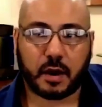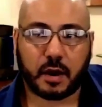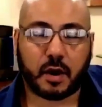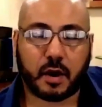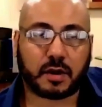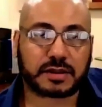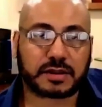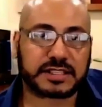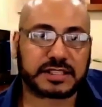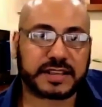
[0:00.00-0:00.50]

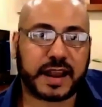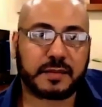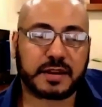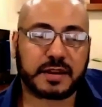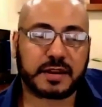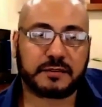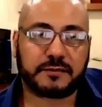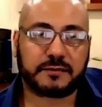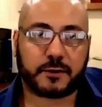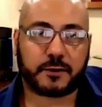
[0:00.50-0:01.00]
call set
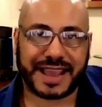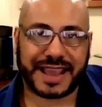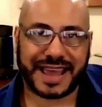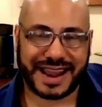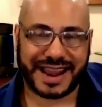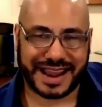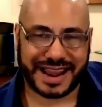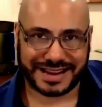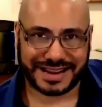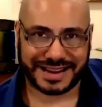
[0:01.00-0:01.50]
them and forget
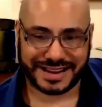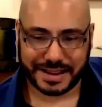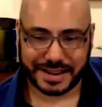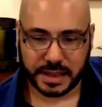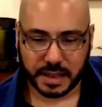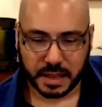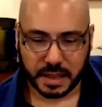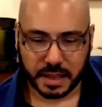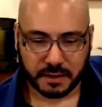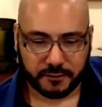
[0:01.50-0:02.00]
it.
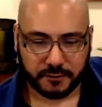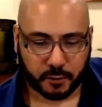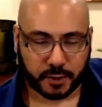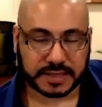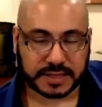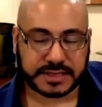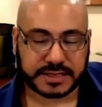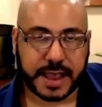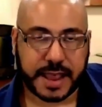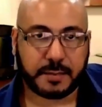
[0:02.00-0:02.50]
For
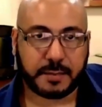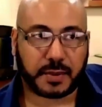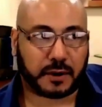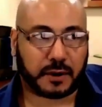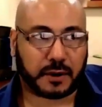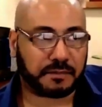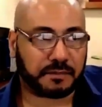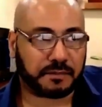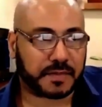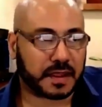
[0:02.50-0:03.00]
example,